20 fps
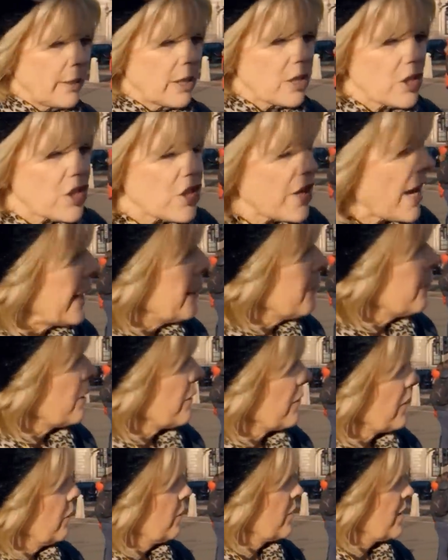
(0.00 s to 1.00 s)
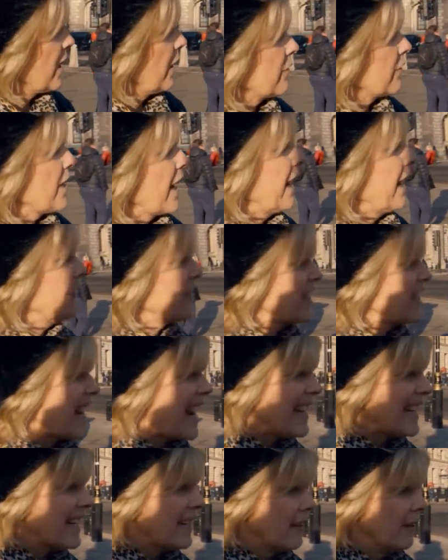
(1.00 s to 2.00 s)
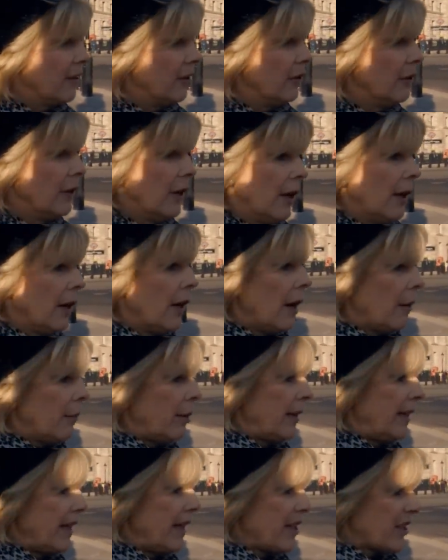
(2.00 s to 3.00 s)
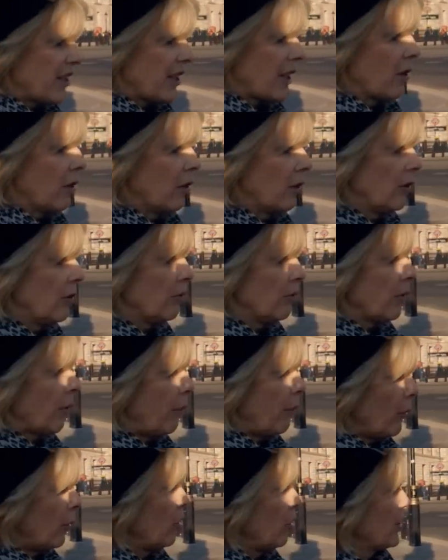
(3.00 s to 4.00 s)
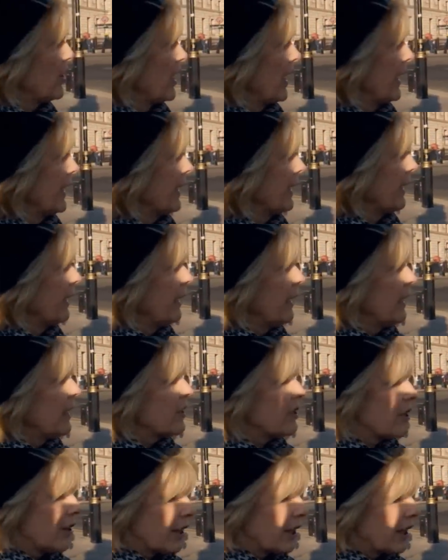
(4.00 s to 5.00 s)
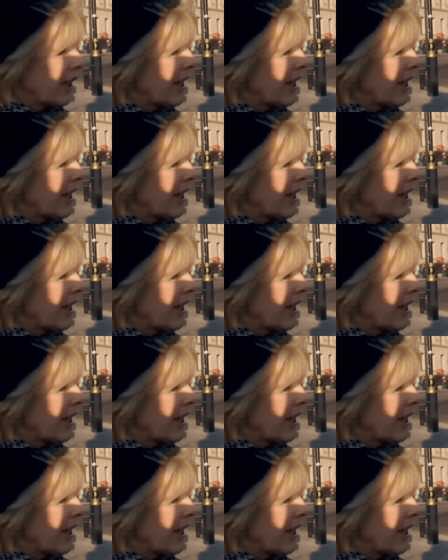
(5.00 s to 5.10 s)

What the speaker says: be ashamed of themselves. They have taken political reporting to the